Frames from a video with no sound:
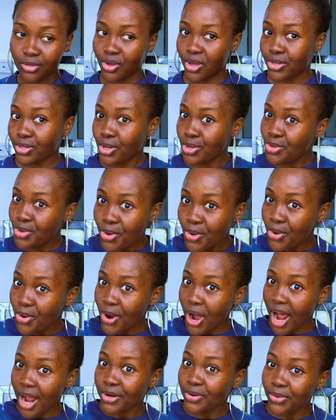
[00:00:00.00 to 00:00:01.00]
I say no,
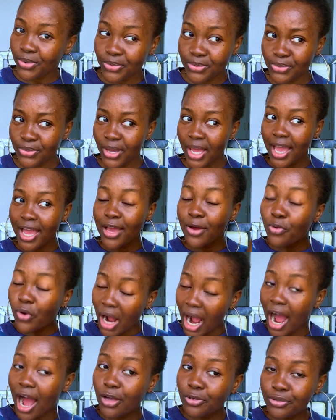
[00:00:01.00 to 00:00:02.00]
I don't want to.
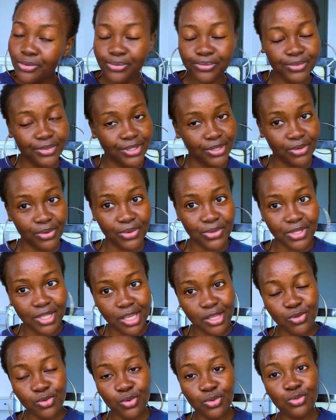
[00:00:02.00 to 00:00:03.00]
Can you? So I say
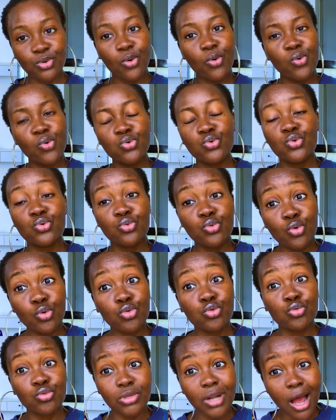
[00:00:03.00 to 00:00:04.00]
no. So who
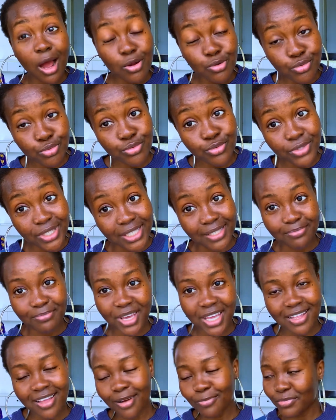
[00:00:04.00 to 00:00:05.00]
should now do the
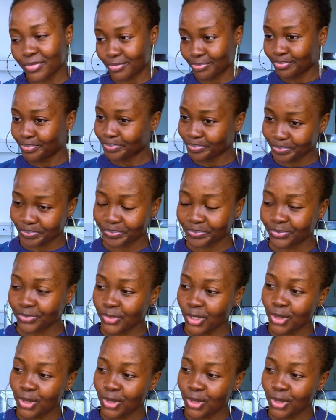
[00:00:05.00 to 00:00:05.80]
main?